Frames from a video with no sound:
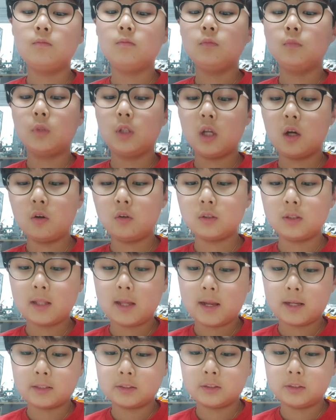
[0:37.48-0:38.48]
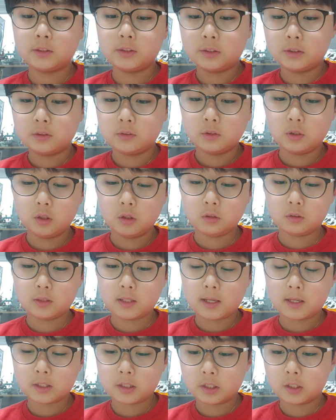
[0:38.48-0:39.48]
No thanks, no
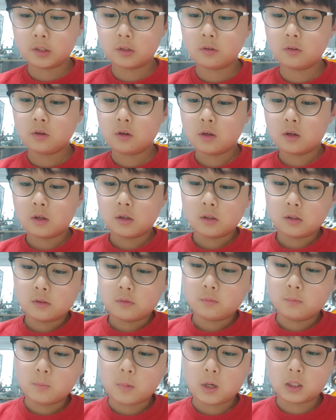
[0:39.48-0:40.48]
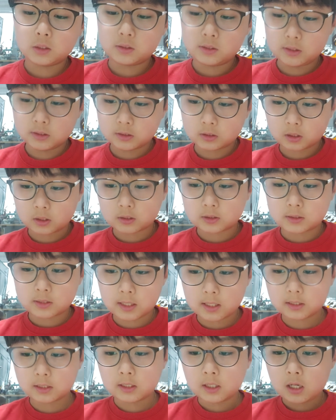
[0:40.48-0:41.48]
thank you, Matilda
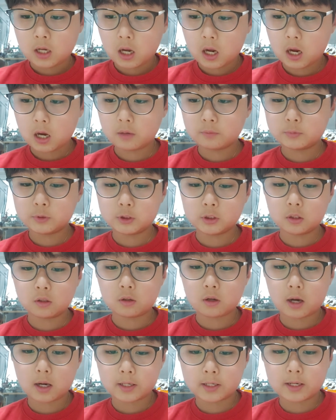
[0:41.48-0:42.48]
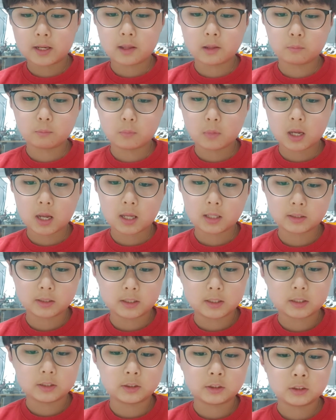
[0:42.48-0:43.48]
said. I'm sure I can
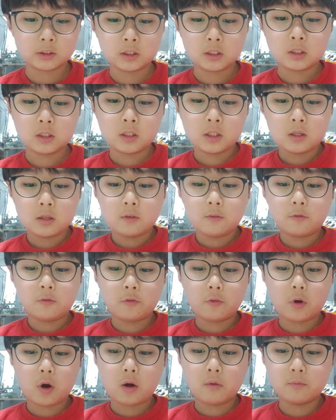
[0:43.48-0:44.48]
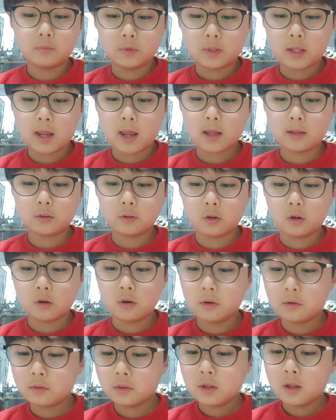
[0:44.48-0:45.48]
manage. From then
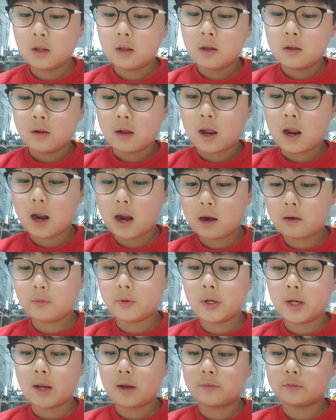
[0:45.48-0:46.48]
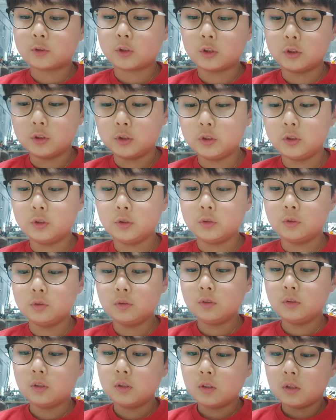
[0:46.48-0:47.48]
on, every afternoon,